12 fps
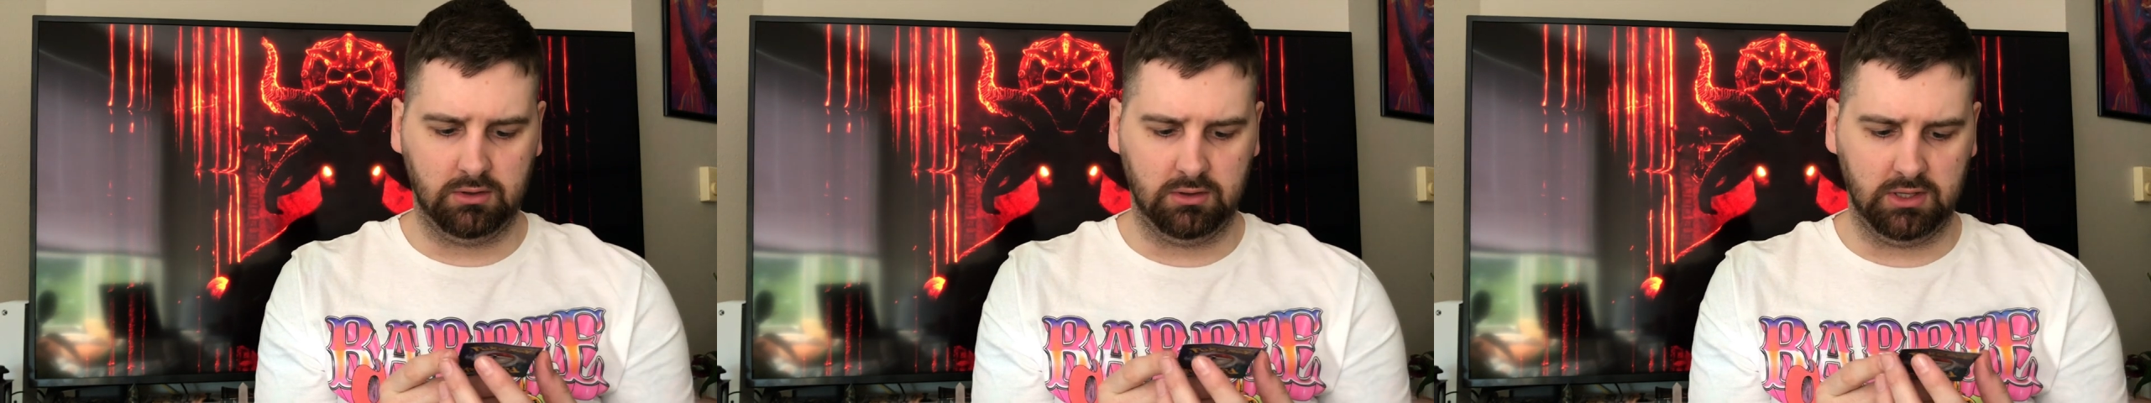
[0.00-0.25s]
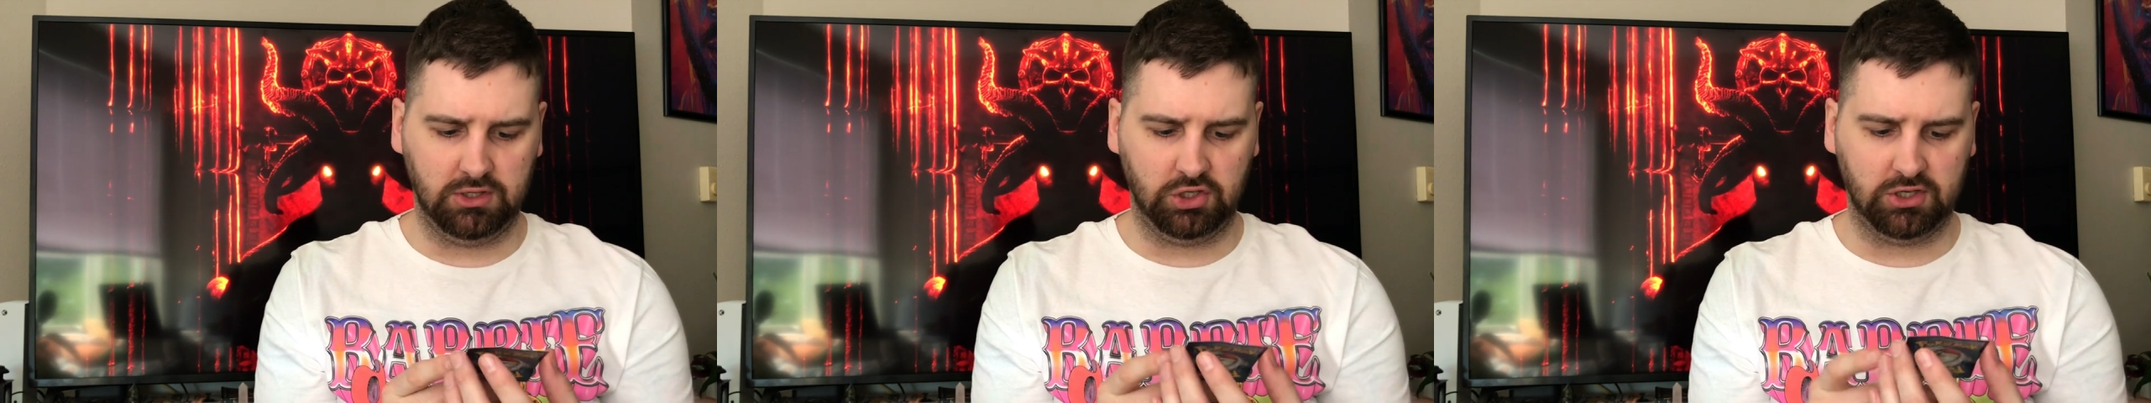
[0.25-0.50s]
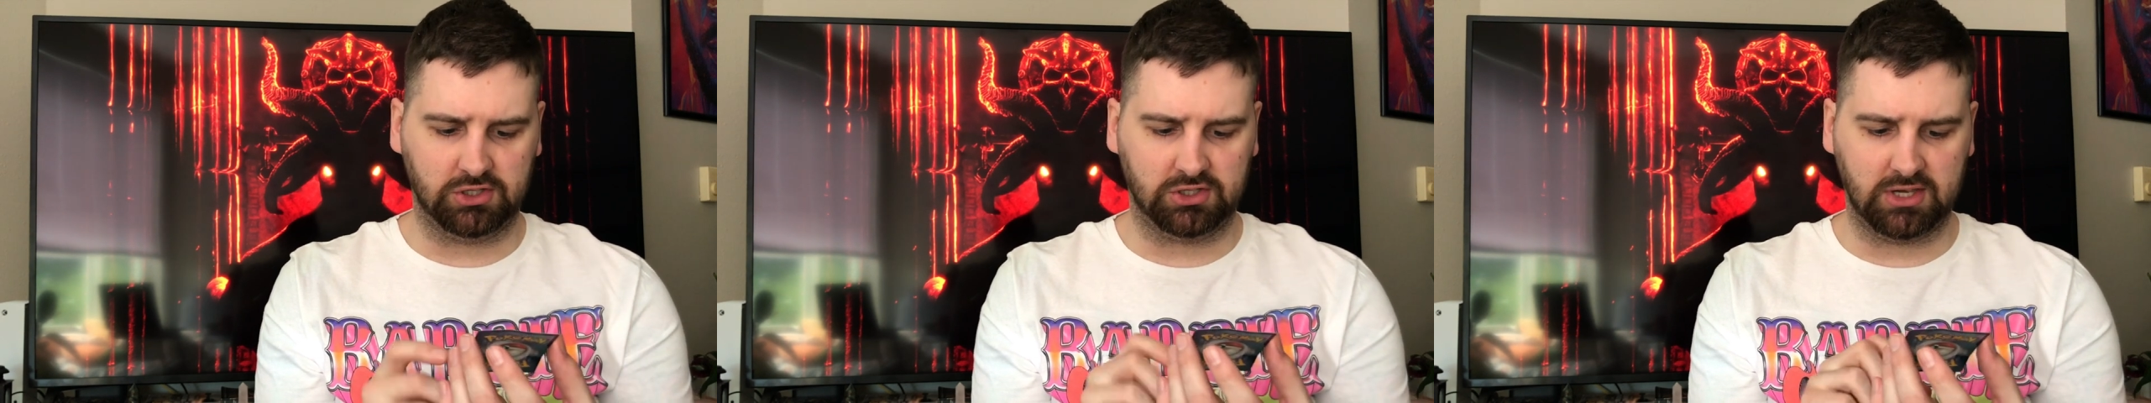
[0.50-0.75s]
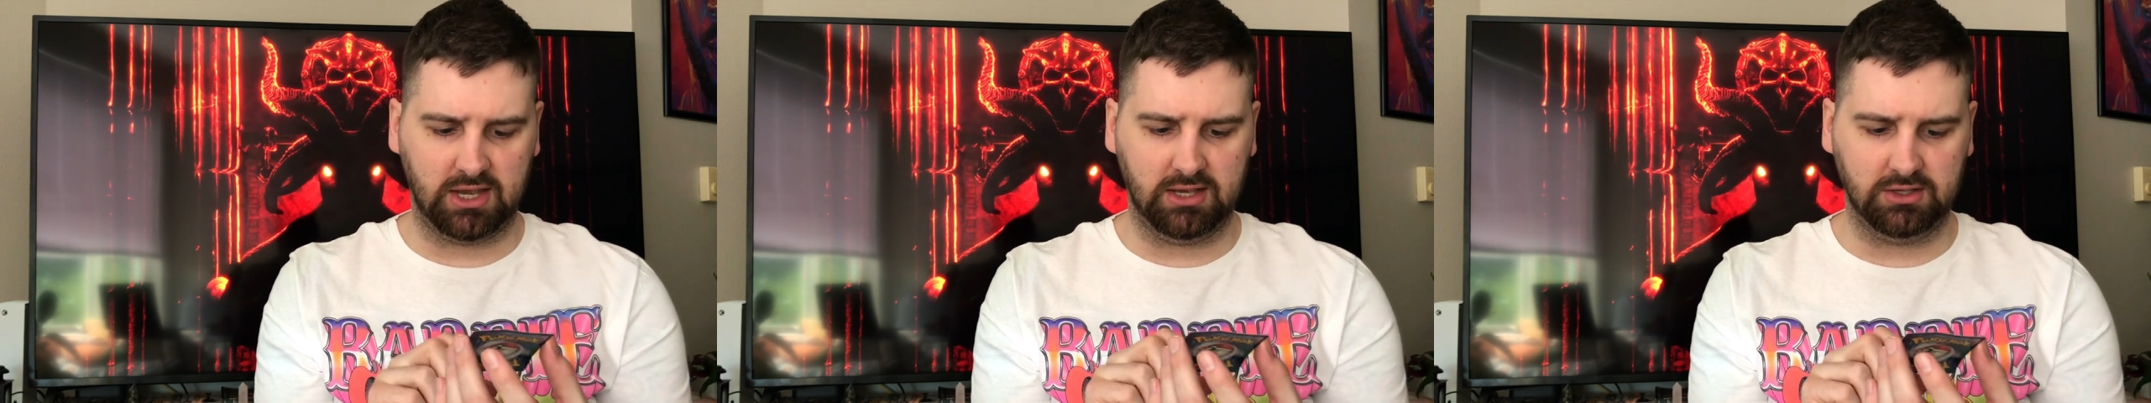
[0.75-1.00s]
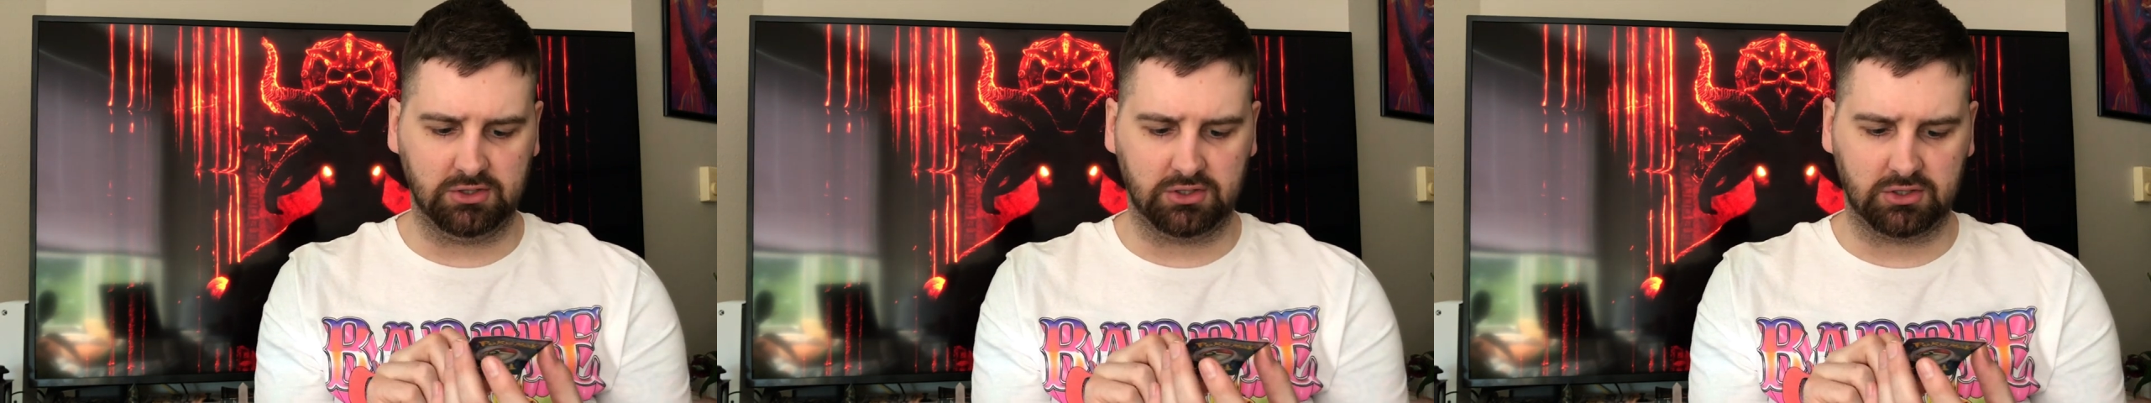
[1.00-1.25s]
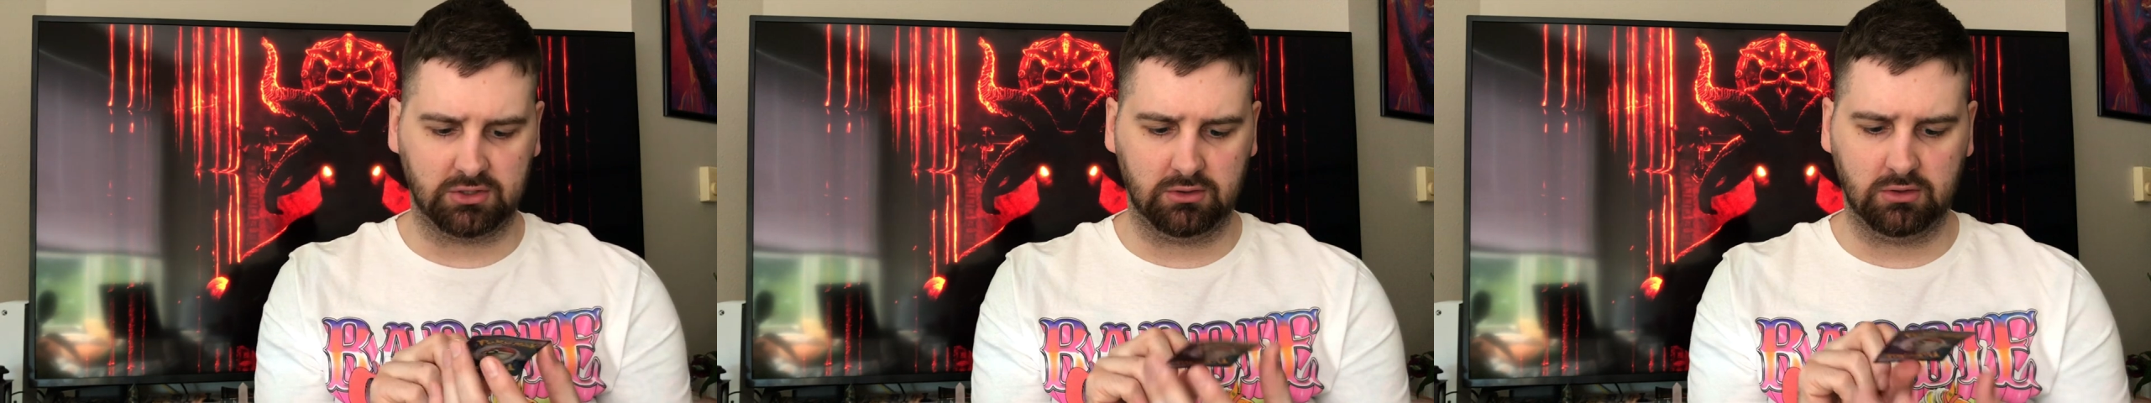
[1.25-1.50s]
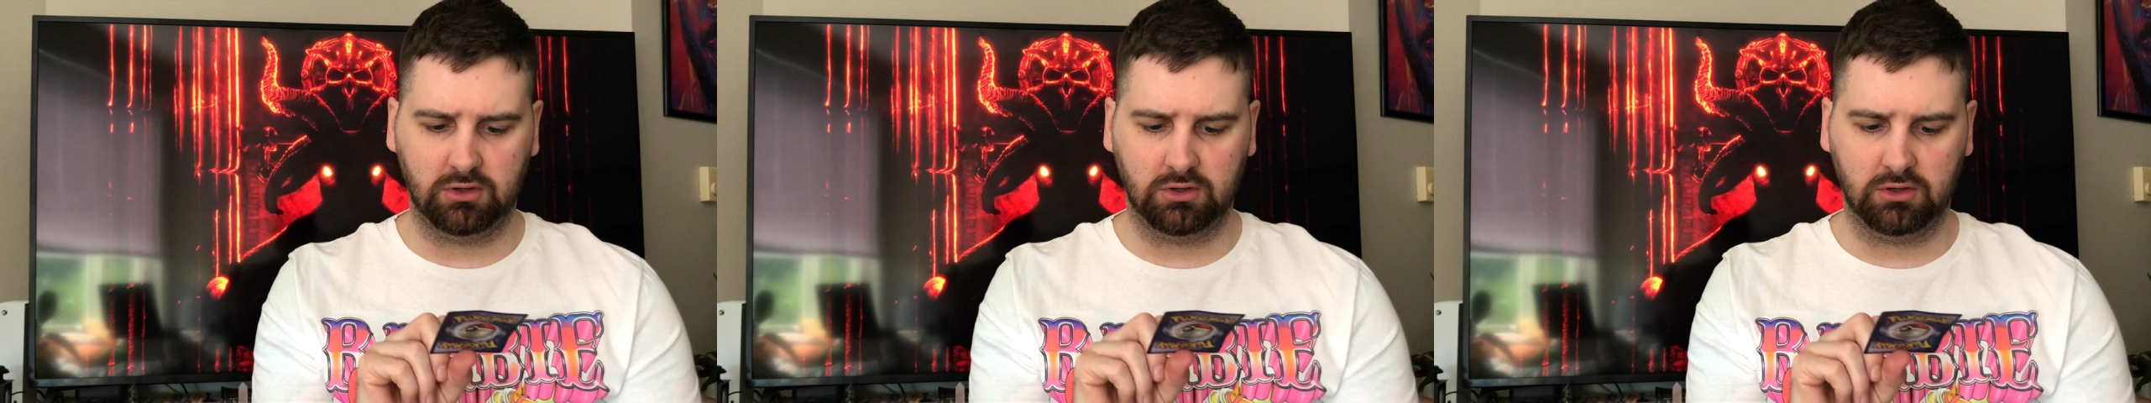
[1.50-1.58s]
that just says,